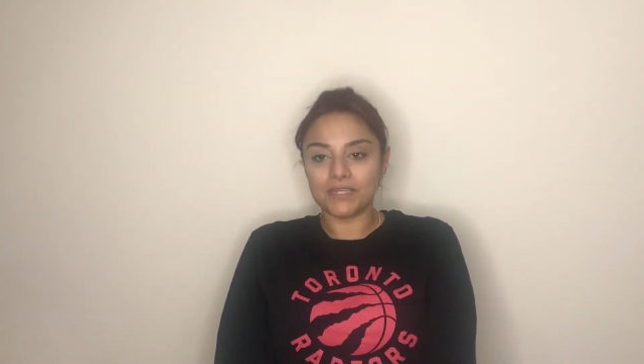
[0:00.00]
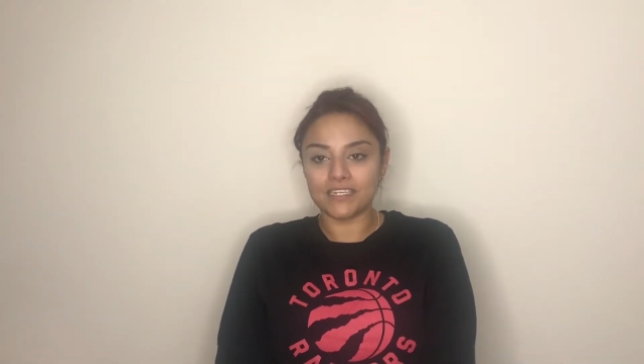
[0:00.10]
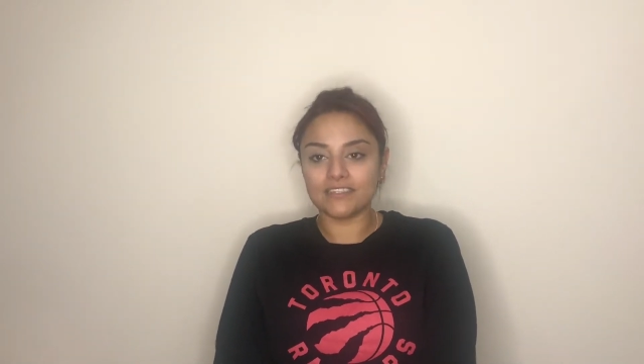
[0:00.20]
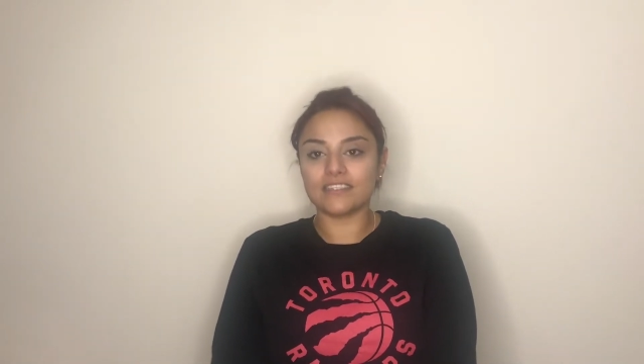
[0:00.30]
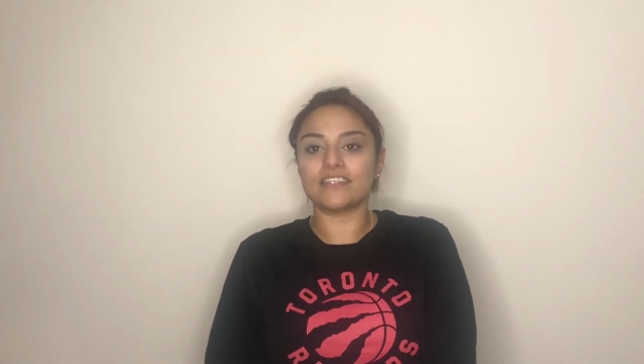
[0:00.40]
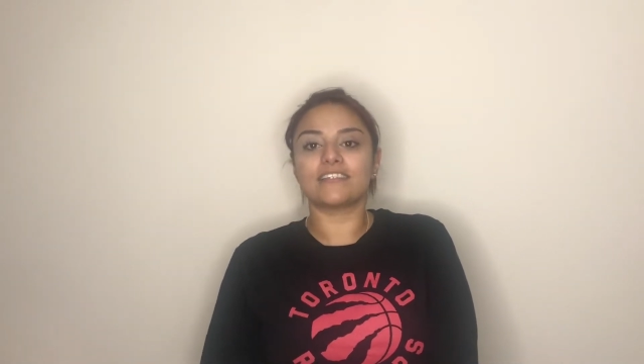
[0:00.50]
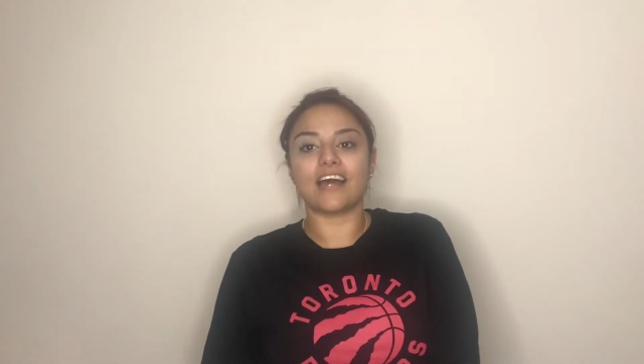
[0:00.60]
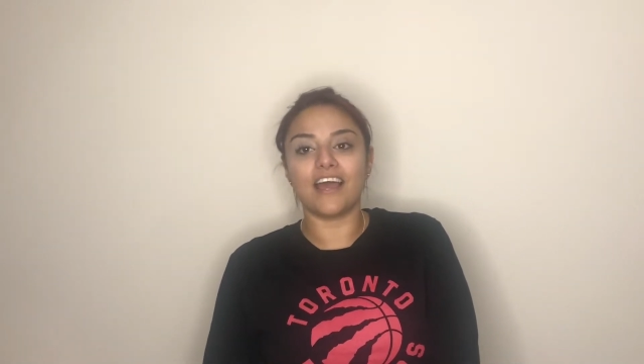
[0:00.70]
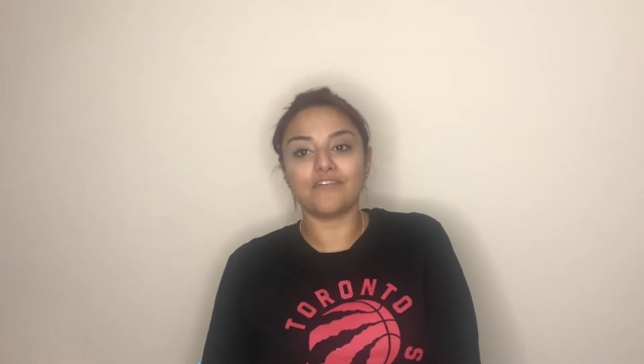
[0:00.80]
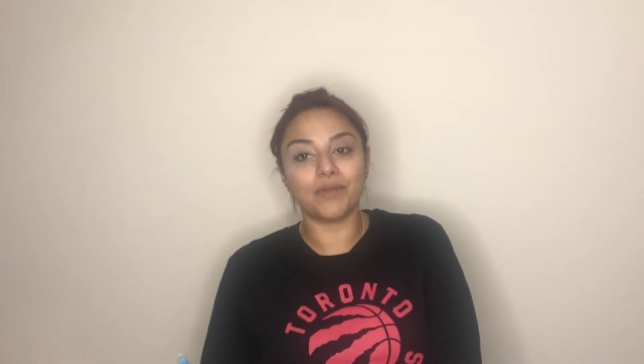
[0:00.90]
minute since
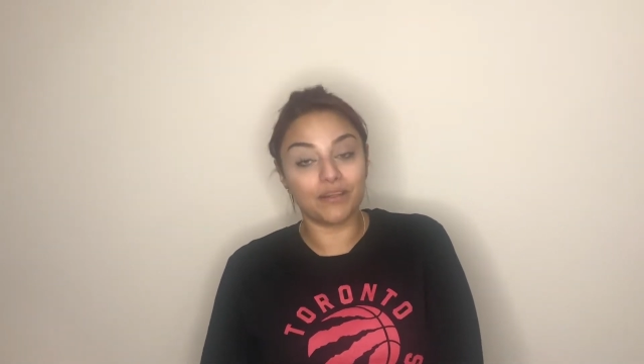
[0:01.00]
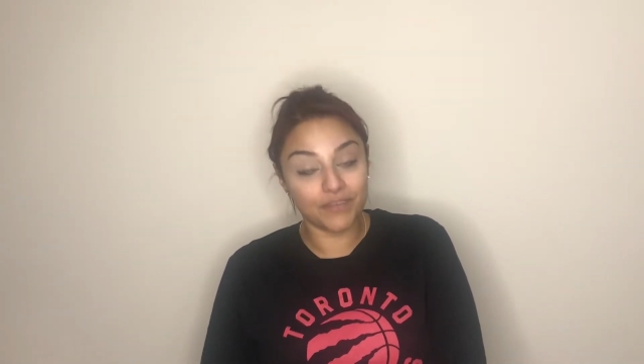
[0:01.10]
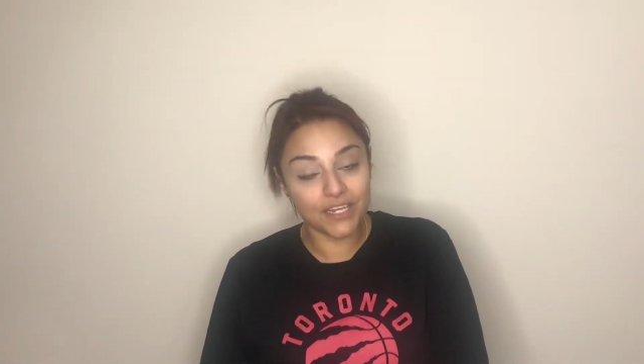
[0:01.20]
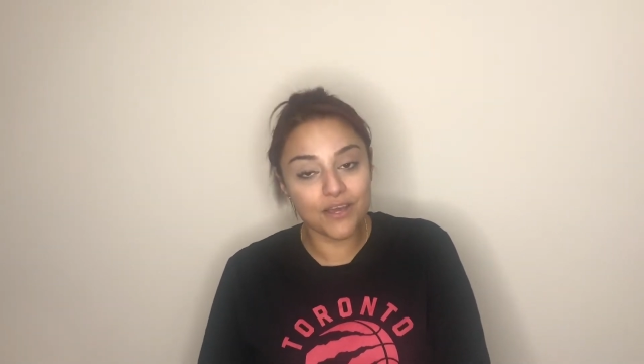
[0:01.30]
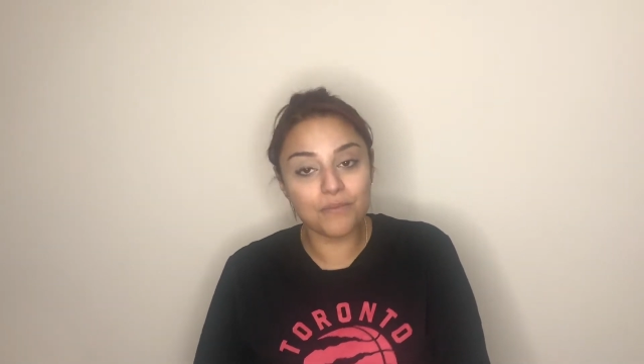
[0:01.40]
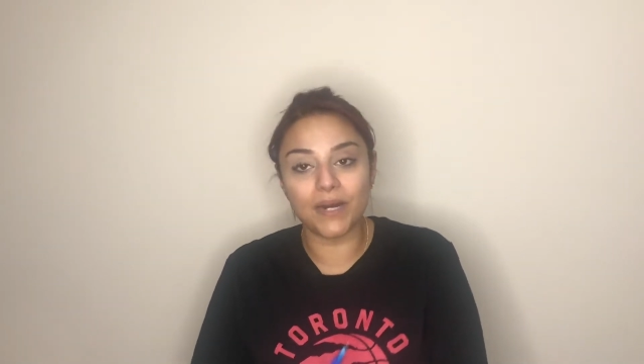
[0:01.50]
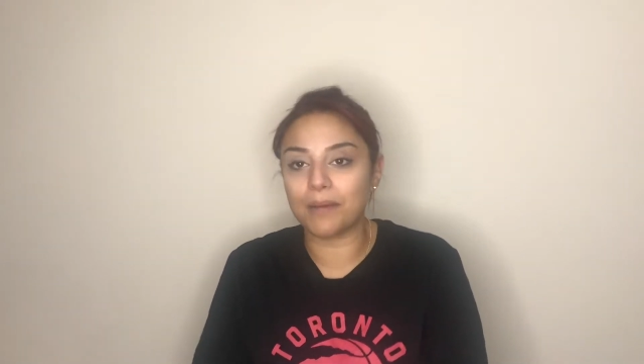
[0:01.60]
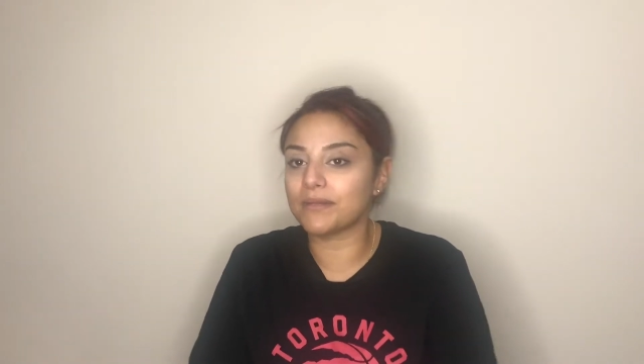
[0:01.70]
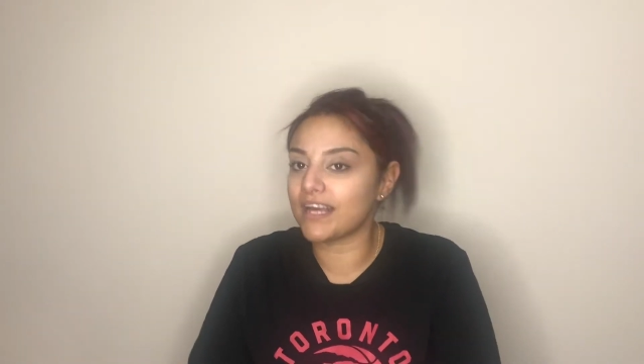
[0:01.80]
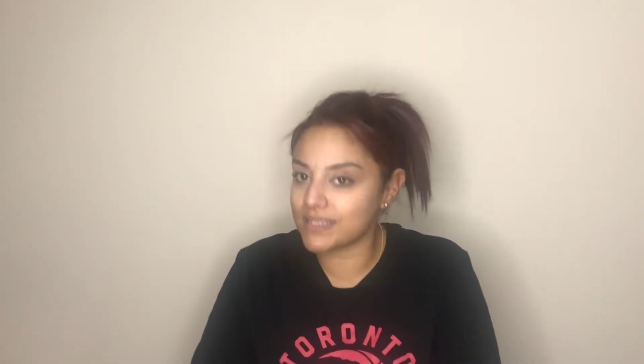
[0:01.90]
I have made a video, but
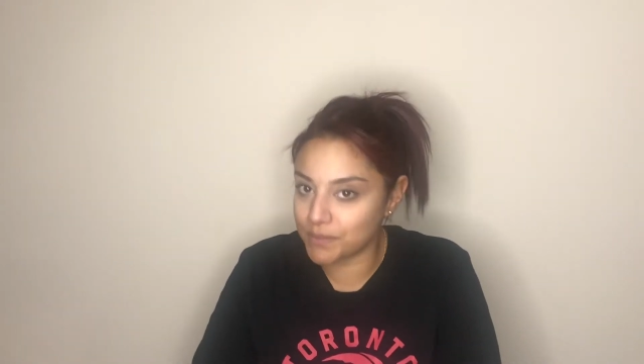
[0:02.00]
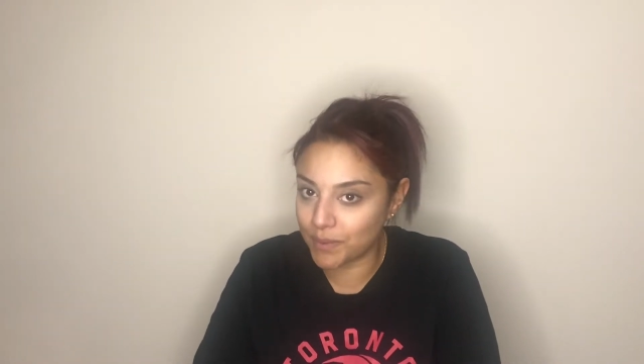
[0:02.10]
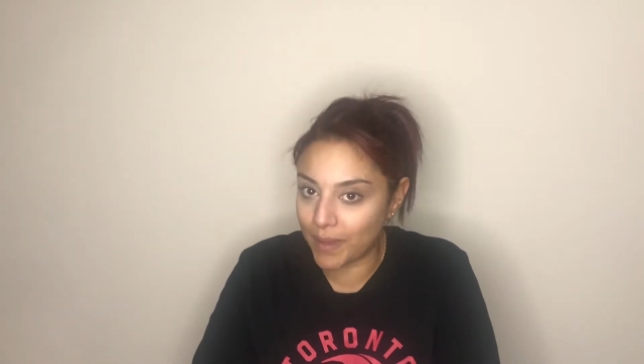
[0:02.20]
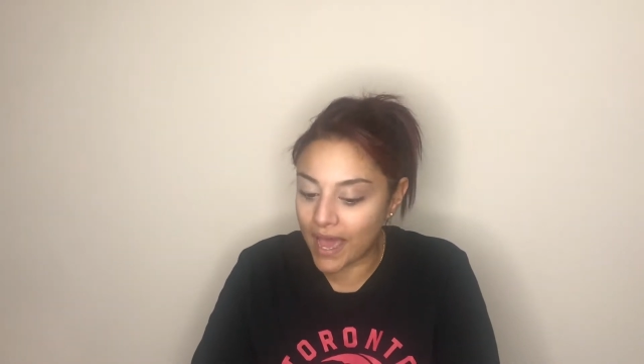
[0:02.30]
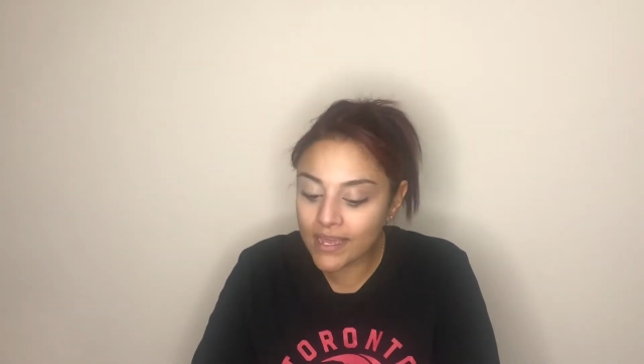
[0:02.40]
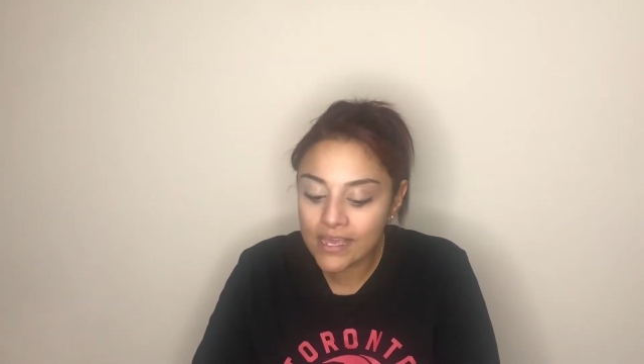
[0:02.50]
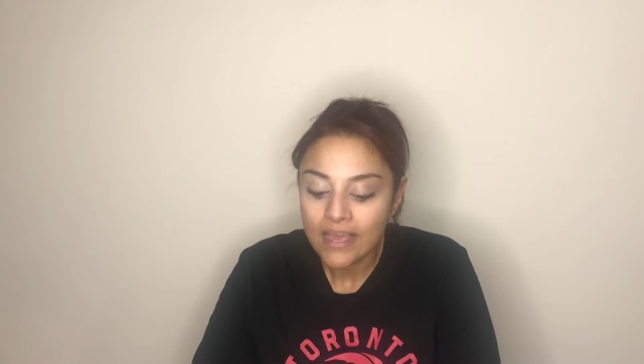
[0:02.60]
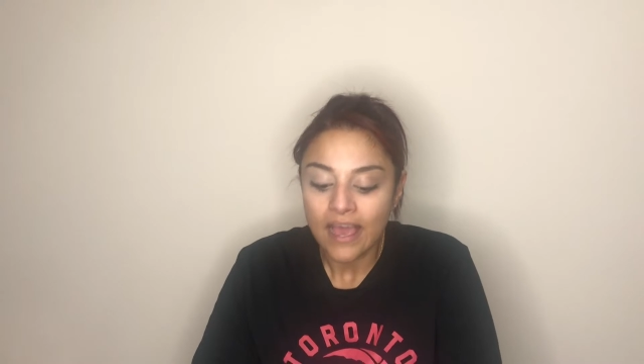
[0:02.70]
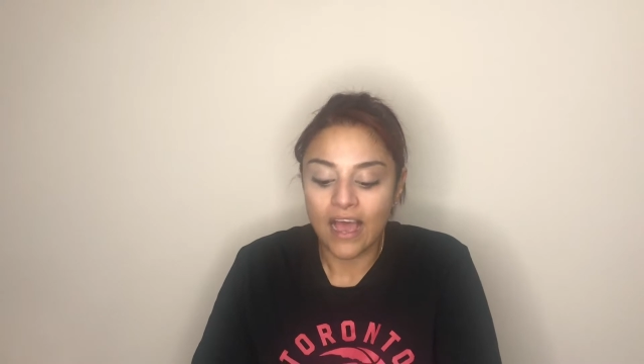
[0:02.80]
I'm glad to be back.